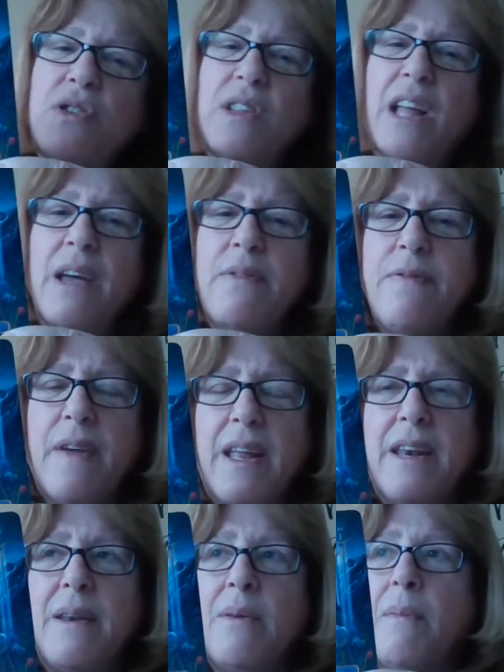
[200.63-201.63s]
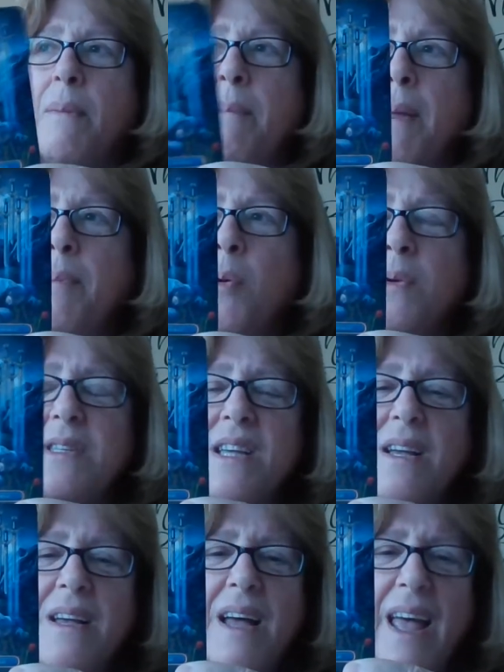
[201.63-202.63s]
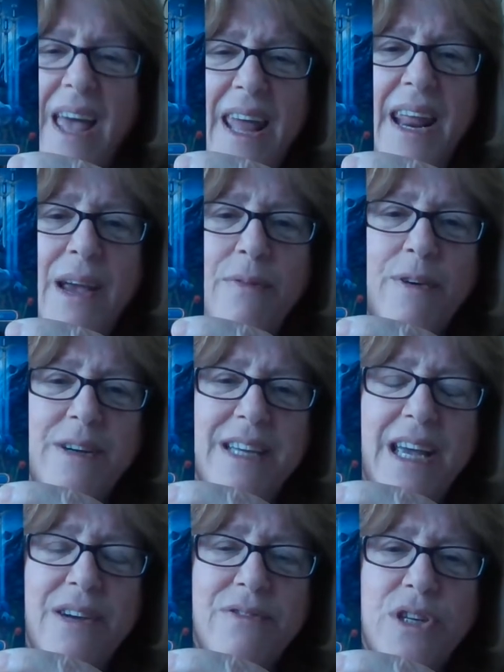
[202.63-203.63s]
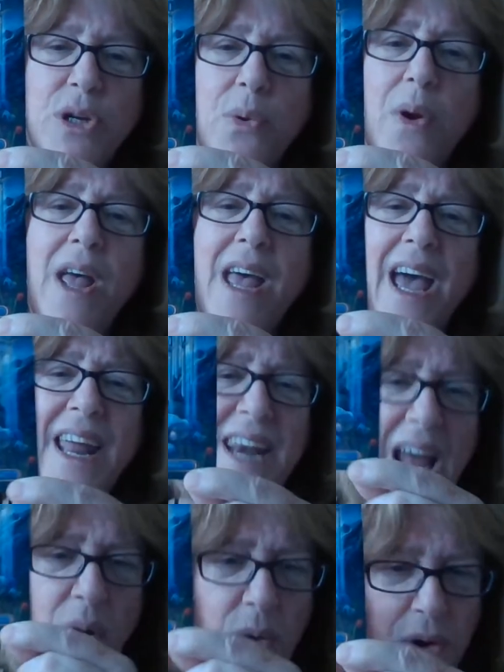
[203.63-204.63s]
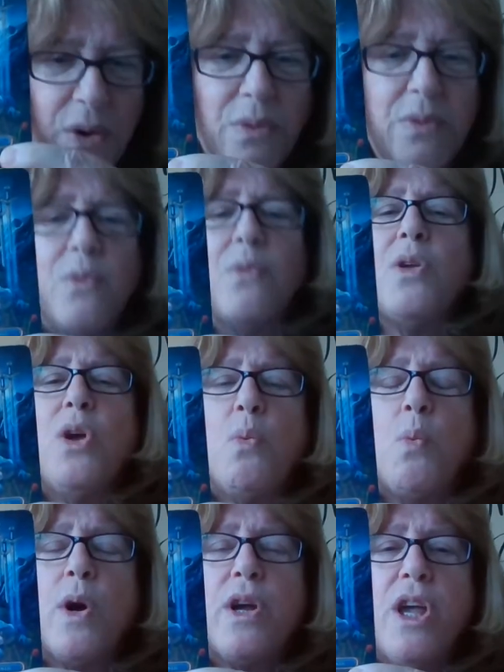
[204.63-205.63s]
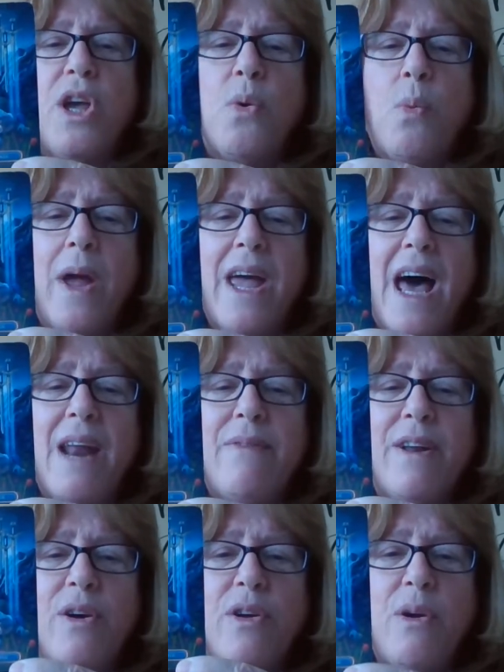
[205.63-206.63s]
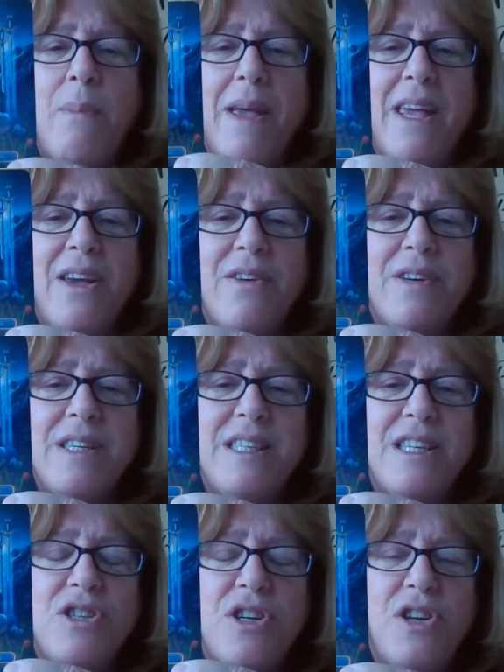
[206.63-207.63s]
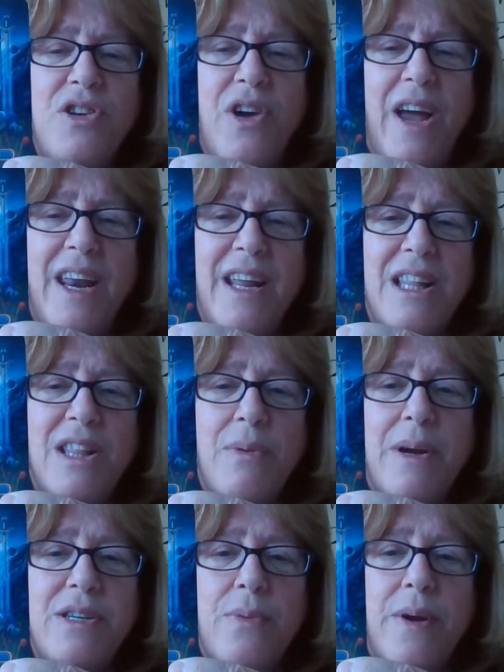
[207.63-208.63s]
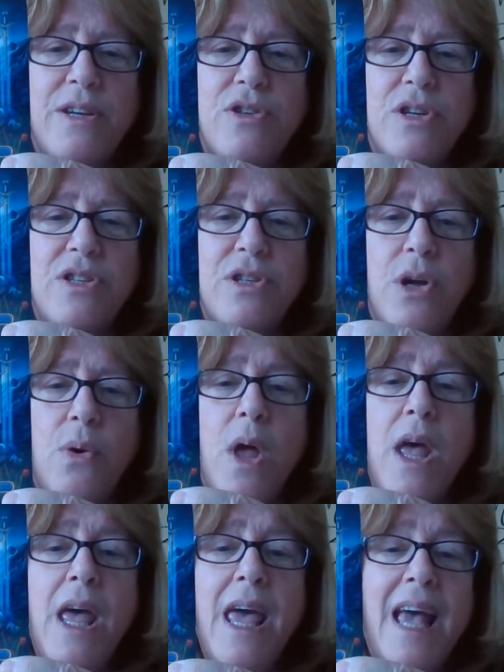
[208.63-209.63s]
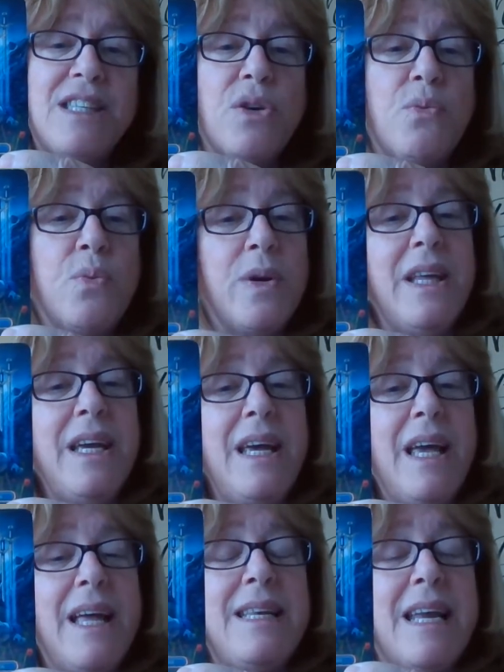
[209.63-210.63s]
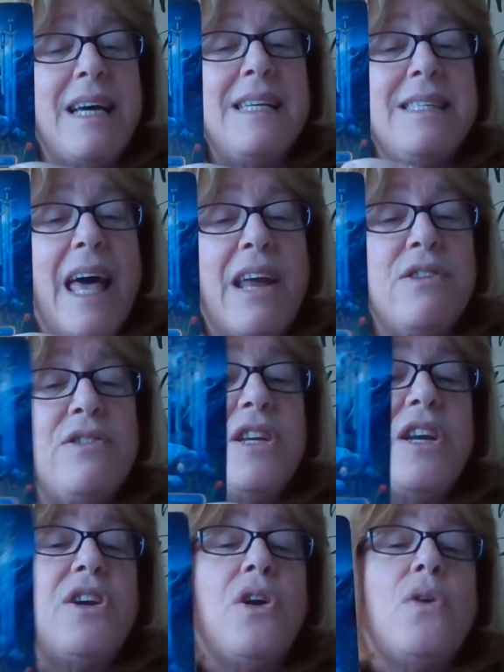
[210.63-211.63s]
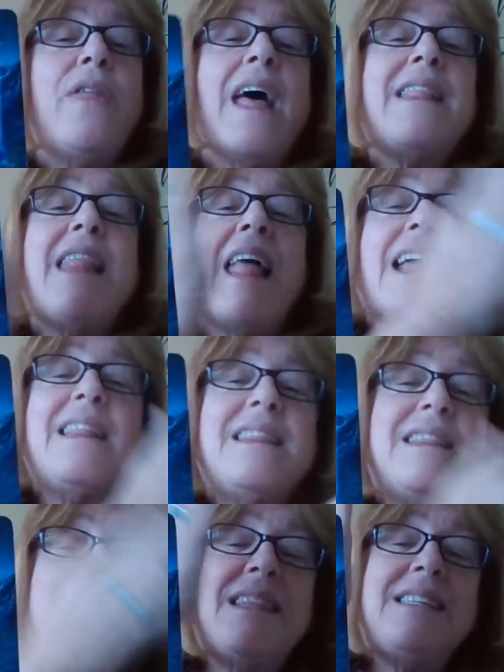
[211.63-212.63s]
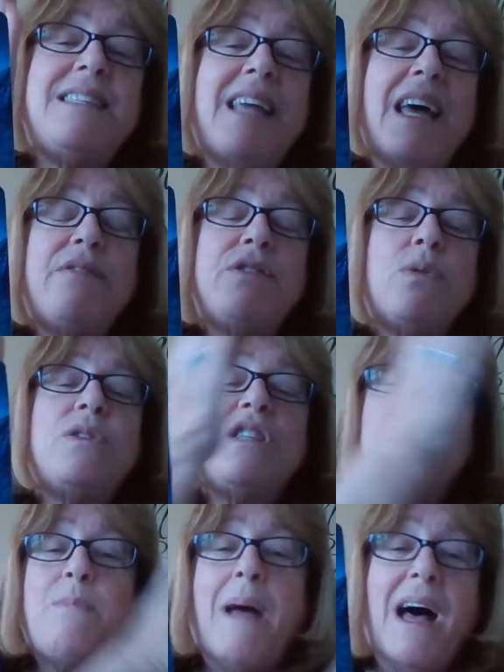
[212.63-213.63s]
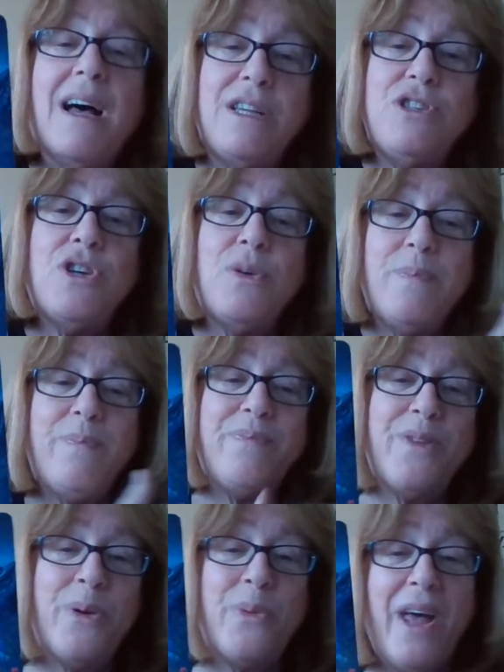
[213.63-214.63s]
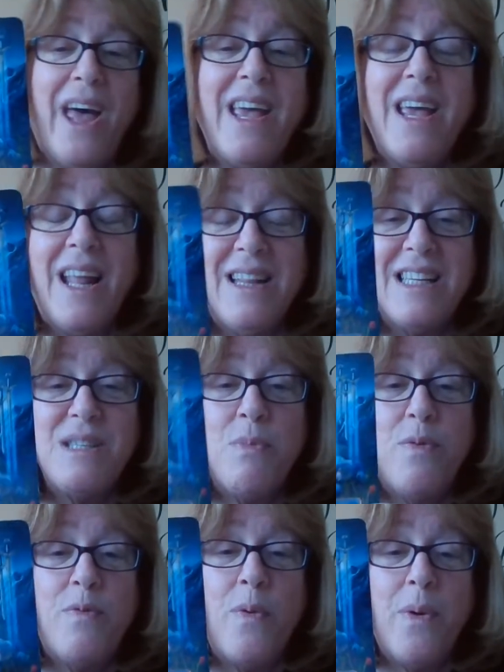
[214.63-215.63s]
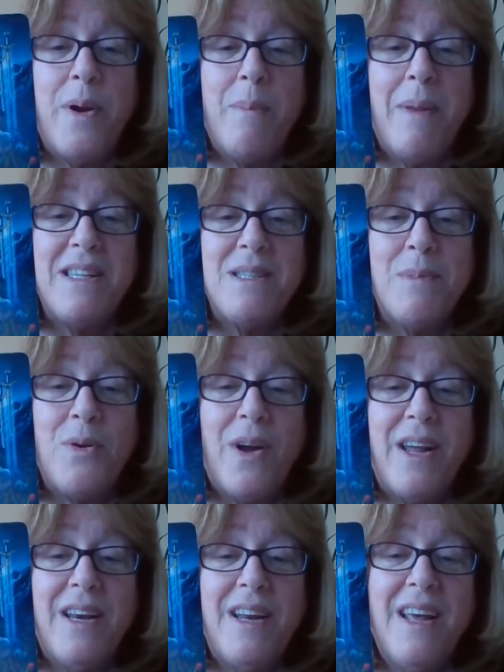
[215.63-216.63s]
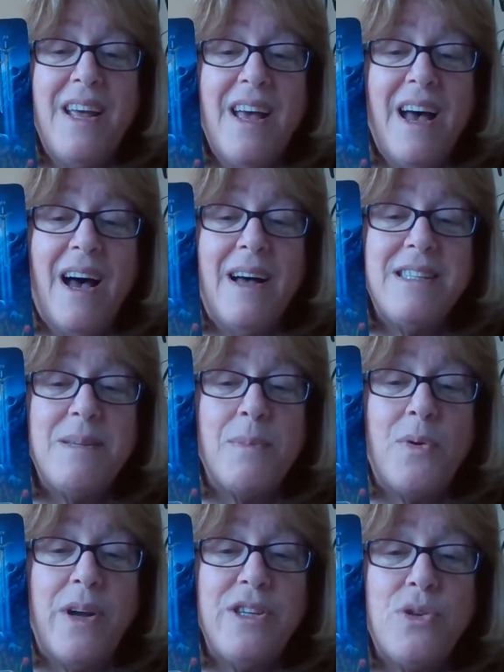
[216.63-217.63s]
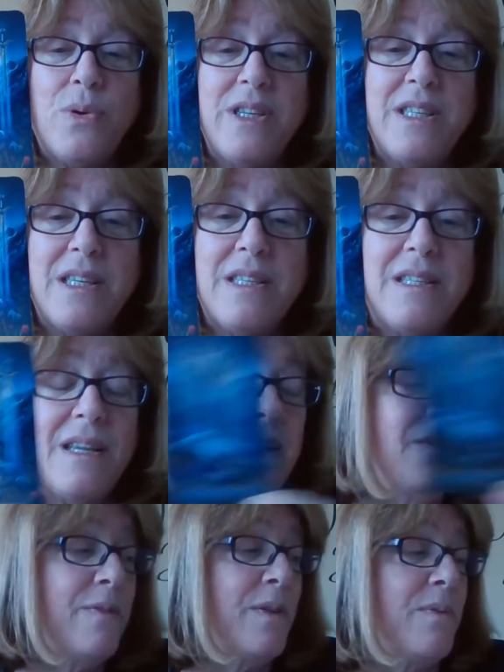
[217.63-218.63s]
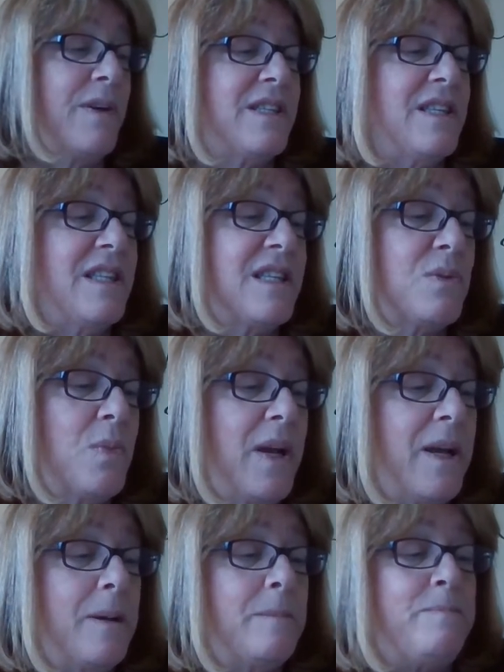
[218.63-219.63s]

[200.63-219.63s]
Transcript: your life and maybe was a headache for a day or two. And now you're working your way out of it, or you're making your decision and you're heading in the right direction. So it's a really nice energy to know that this Ten of Swords is behind you. Okay, and let's move forward and make some great choices for the rest of this week.